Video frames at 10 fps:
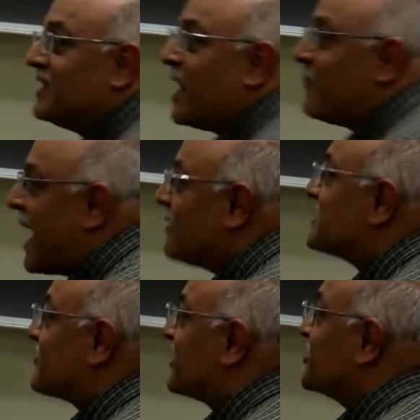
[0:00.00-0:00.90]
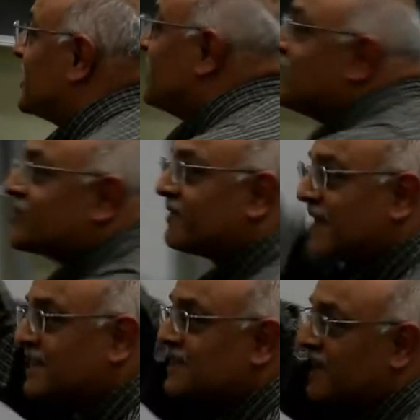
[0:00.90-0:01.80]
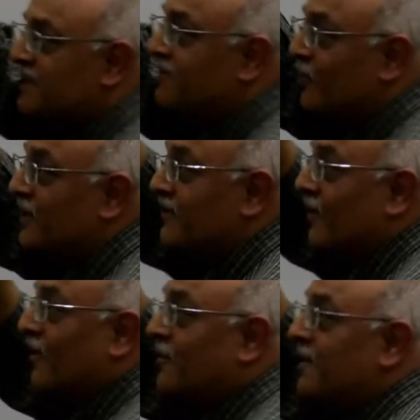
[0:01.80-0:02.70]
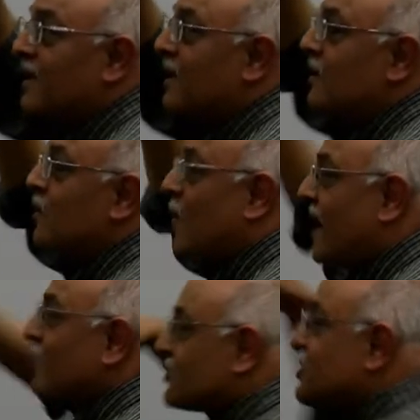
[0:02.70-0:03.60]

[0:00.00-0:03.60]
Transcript: a power structure which reflects 1944. But why not